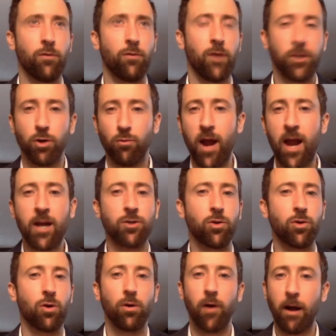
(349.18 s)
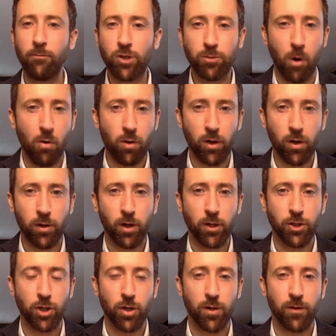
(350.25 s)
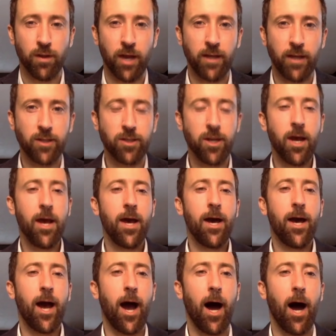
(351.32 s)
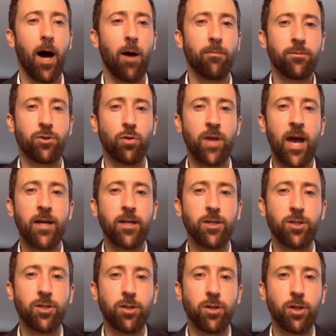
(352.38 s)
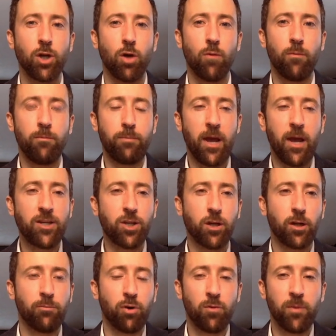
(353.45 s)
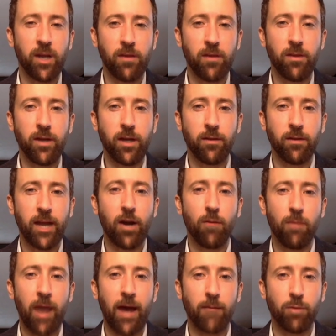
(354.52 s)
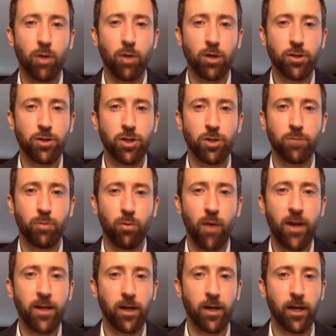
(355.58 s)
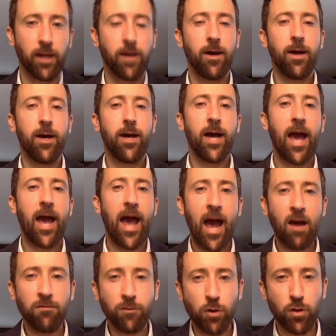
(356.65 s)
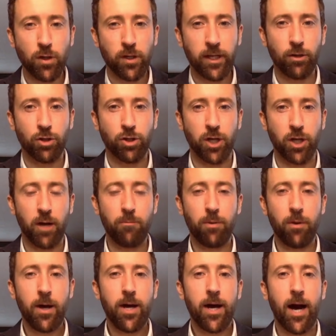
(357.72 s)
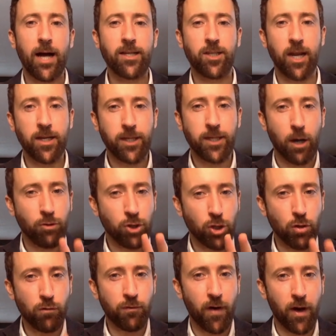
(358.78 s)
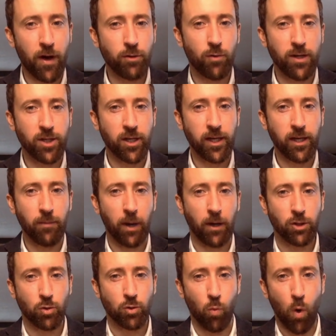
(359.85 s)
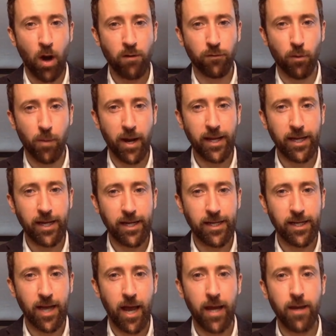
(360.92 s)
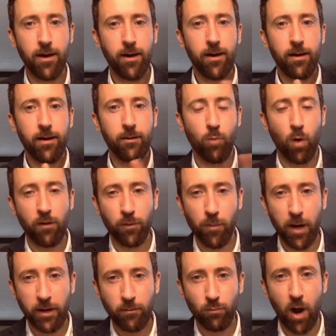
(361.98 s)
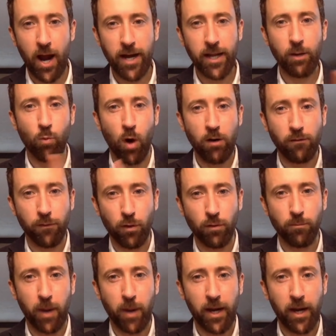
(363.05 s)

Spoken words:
direct or outspoken on certain things. So that has, you know, basically put me in their bad books just perennially. After the leadership, I sent out 2 fundraising emails, one for my EDA, one for my riding, one for my